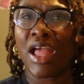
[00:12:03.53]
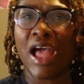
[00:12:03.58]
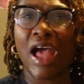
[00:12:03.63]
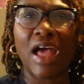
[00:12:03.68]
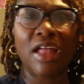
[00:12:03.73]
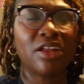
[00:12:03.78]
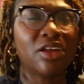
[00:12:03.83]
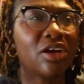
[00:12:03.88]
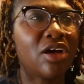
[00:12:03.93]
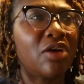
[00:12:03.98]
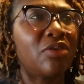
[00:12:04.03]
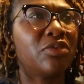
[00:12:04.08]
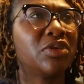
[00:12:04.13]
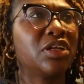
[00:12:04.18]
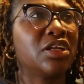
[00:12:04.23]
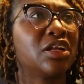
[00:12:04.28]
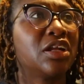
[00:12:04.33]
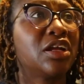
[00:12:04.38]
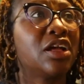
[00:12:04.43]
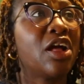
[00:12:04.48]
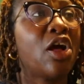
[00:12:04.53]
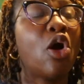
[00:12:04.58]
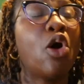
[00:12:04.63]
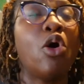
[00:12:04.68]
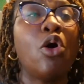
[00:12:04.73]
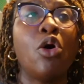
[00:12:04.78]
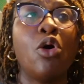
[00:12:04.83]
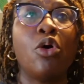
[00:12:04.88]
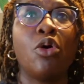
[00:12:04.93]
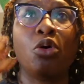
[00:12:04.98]
I know I wanted to
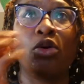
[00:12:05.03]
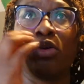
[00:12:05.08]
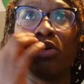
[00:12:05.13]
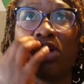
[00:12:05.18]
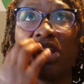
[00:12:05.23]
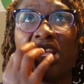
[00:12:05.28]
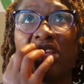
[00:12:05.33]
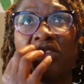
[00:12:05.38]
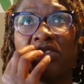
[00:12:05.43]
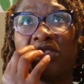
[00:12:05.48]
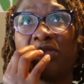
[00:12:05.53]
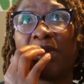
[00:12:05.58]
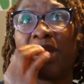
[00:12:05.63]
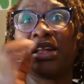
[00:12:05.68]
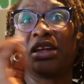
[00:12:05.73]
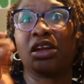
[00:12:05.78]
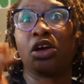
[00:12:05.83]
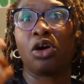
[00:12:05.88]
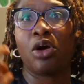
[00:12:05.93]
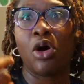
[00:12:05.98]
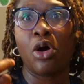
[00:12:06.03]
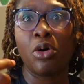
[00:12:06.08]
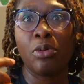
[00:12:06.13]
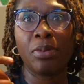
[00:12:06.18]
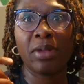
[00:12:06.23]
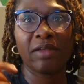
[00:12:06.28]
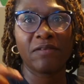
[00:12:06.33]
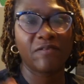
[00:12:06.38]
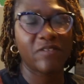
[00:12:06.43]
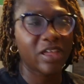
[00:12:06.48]
it was about the hope
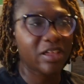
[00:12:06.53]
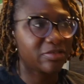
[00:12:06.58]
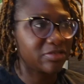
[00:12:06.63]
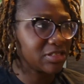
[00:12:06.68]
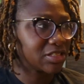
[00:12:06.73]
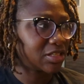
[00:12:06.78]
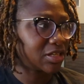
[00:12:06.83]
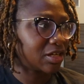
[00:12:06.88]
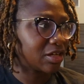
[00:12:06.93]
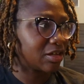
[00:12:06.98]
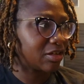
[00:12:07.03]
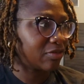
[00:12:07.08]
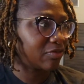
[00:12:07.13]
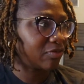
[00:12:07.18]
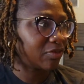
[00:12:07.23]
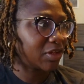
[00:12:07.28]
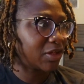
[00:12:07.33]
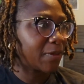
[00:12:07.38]
and faith stuff,